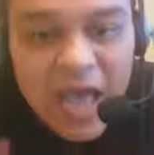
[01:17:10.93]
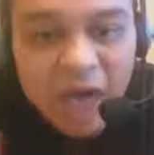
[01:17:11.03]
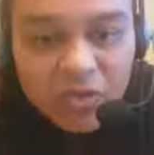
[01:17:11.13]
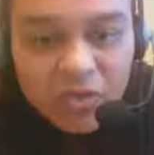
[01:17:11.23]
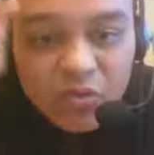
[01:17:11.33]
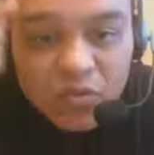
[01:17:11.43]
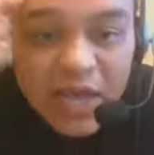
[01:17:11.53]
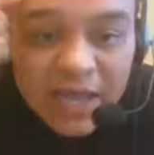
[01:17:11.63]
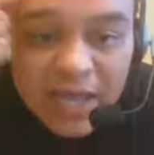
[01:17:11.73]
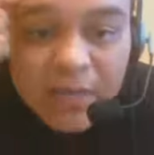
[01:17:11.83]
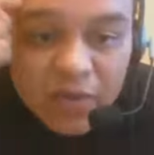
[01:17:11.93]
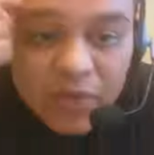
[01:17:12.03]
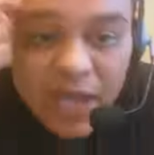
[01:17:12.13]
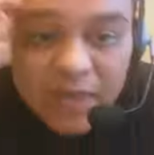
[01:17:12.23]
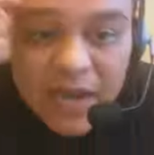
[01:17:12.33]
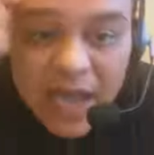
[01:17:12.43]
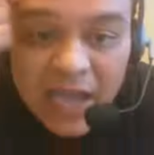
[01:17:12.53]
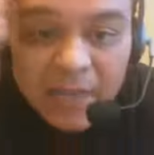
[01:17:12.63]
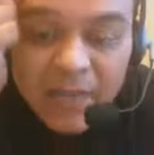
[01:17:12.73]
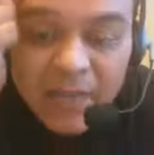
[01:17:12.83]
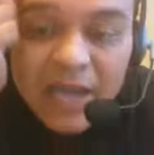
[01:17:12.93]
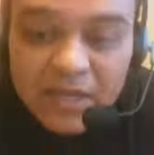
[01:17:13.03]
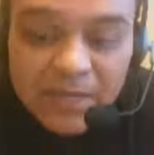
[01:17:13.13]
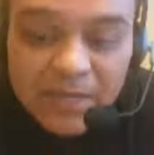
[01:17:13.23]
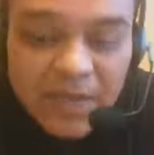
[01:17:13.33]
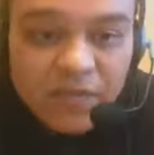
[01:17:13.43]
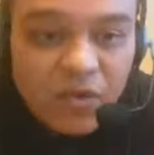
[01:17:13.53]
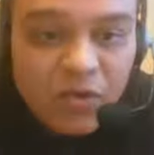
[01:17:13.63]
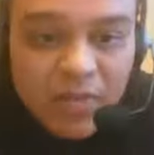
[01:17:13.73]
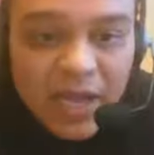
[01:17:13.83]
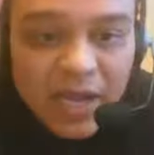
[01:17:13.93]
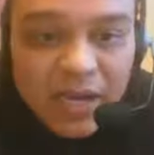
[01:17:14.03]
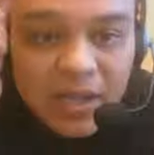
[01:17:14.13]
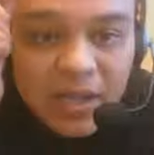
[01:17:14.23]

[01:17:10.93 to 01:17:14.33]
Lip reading: How do you not comprehend that I am a mind independent from your mind?